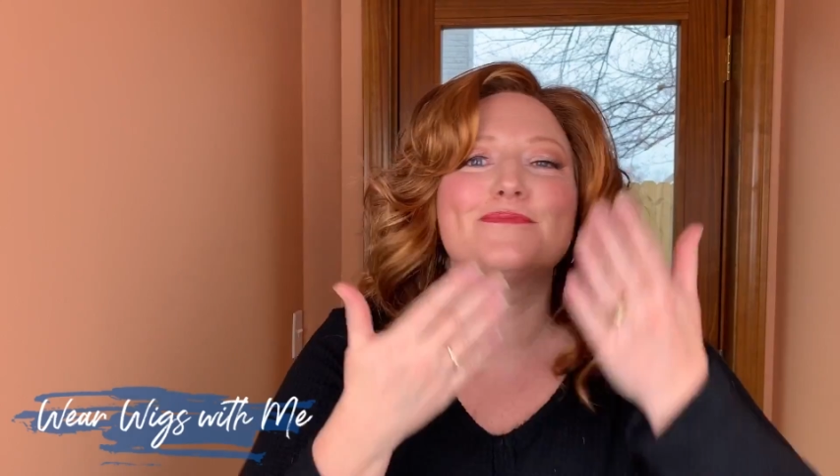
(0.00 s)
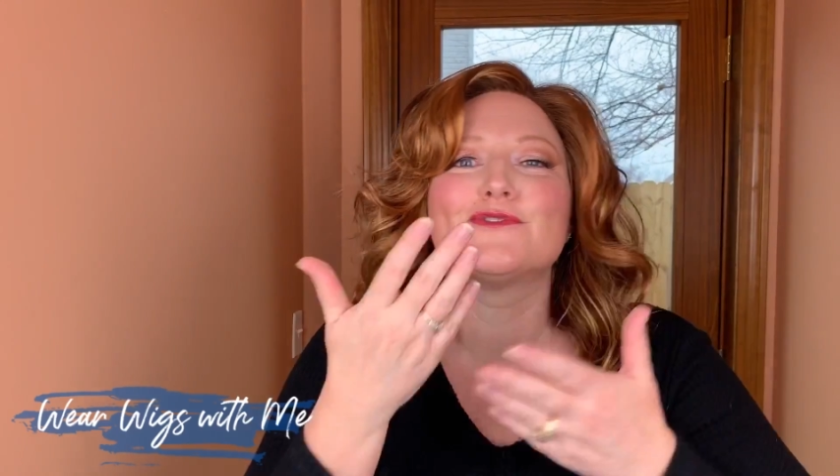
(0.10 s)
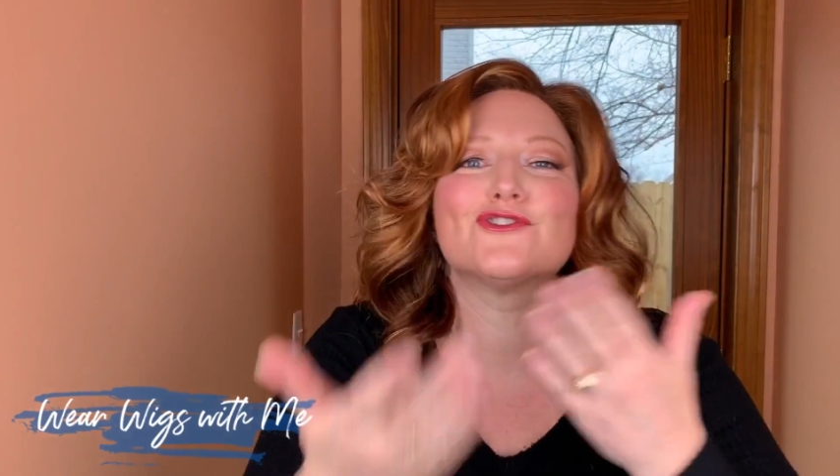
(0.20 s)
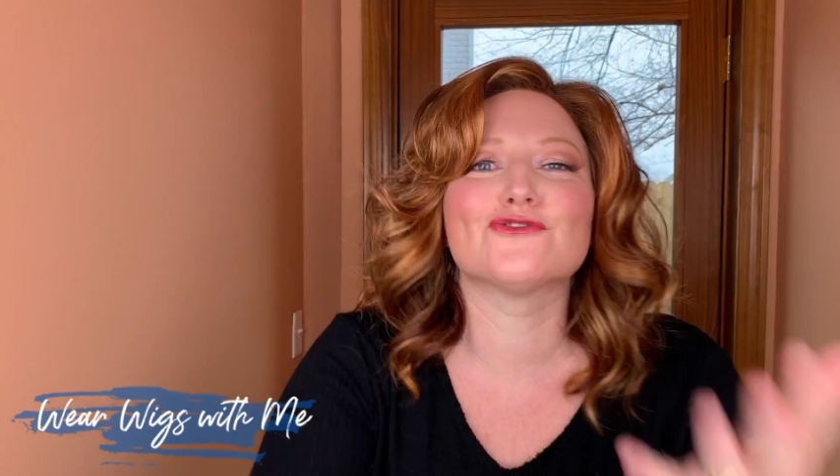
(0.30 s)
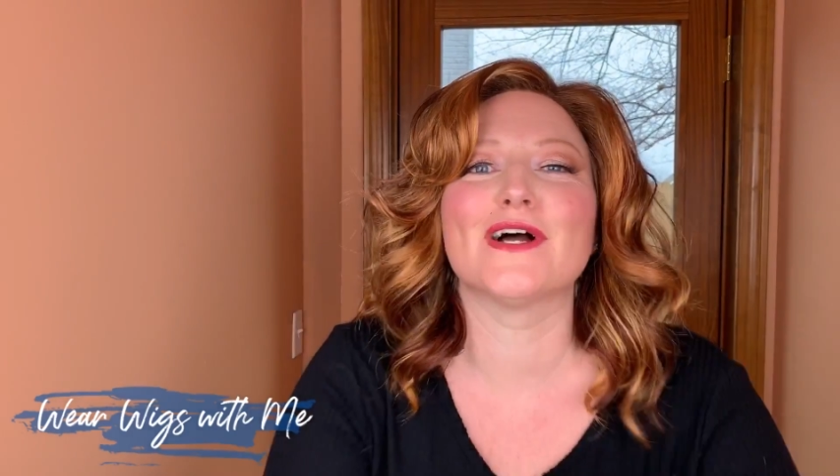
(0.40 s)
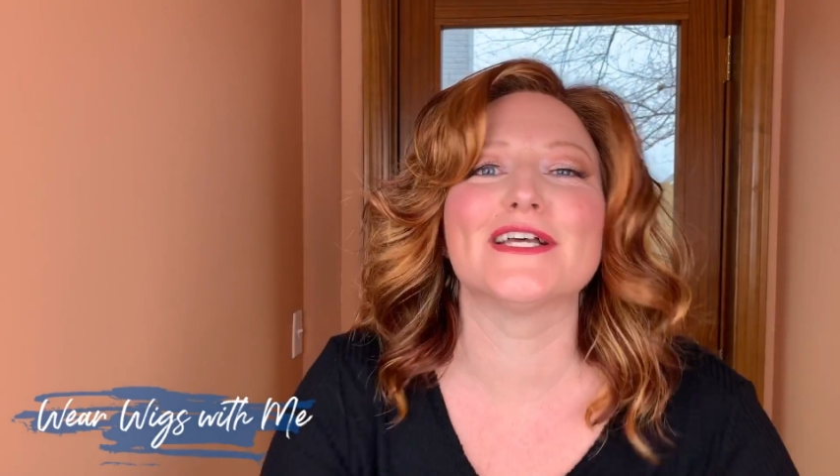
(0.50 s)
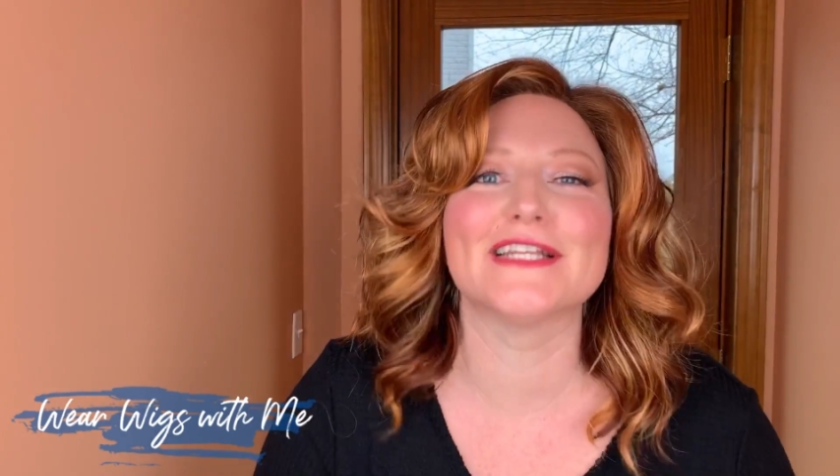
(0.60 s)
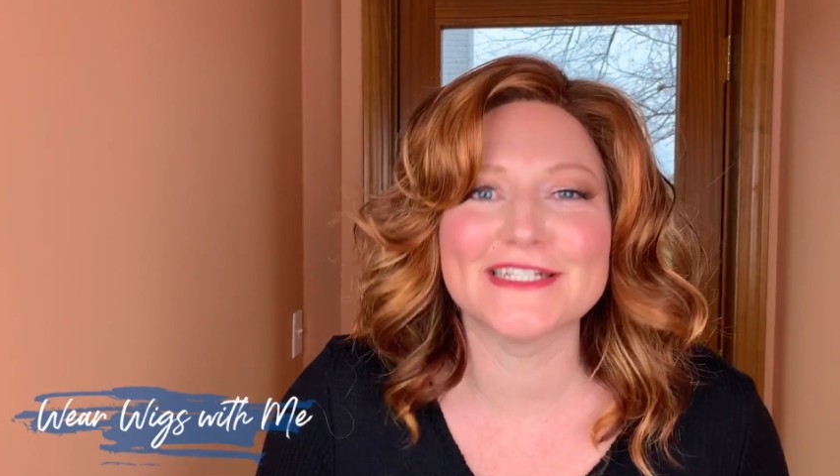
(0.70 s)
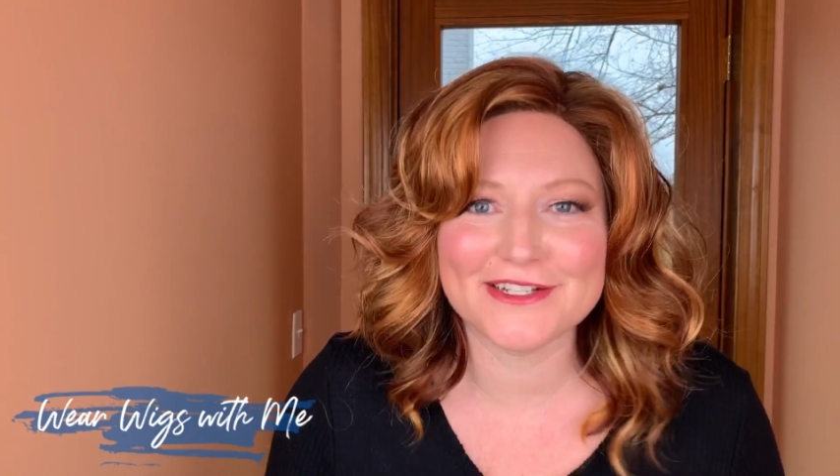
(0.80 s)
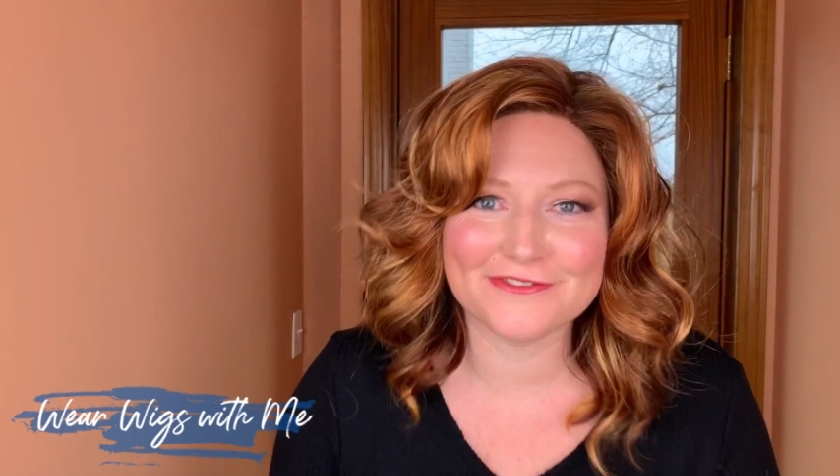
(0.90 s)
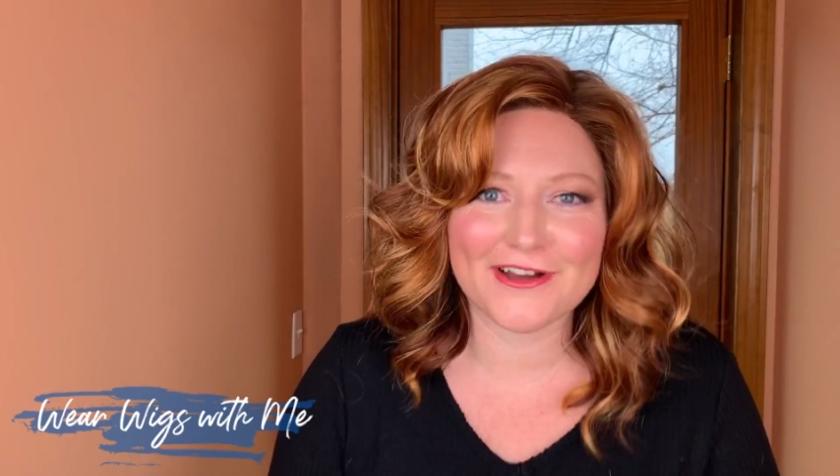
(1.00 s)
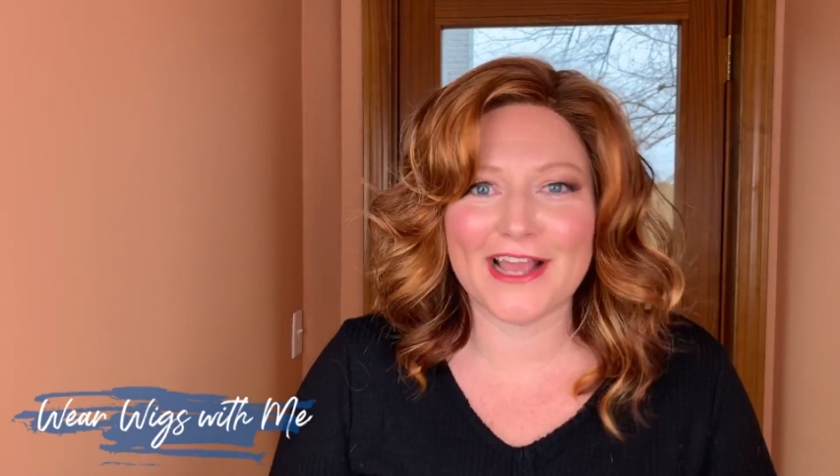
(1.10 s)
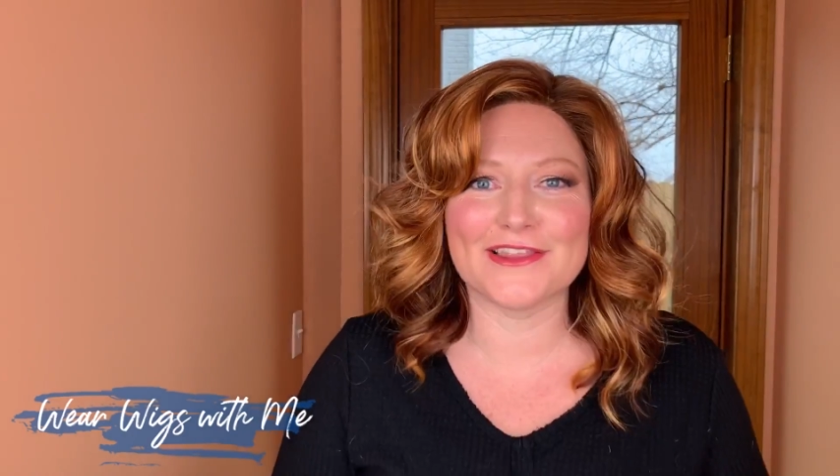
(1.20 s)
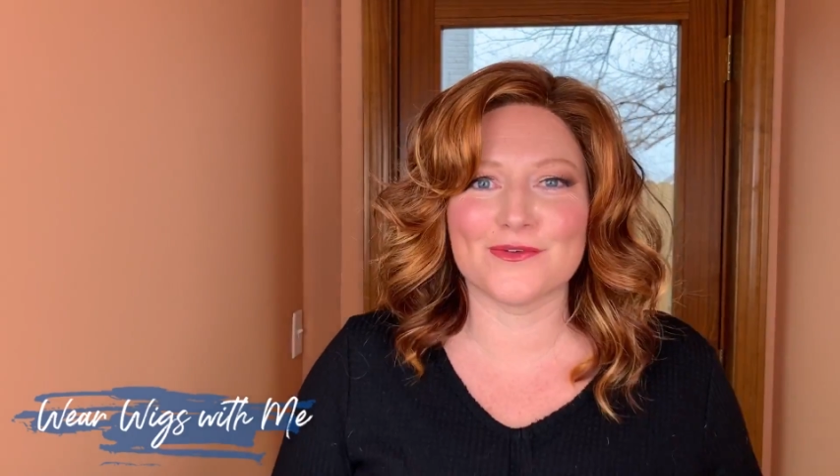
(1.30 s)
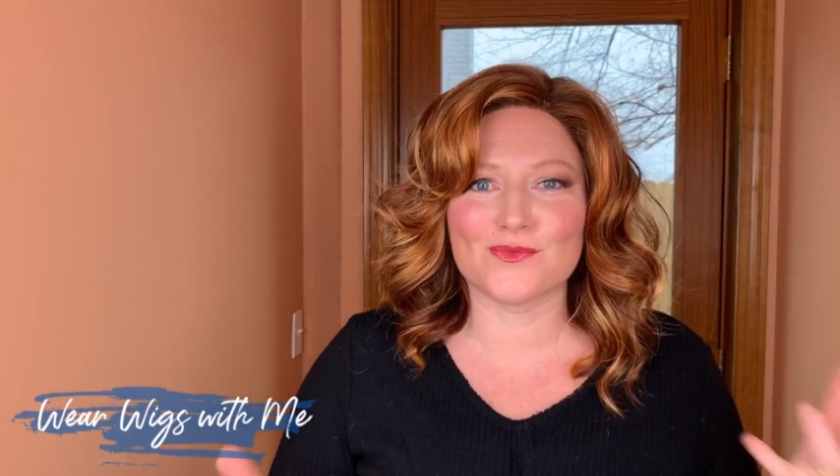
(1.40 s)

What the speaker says: struggling to find the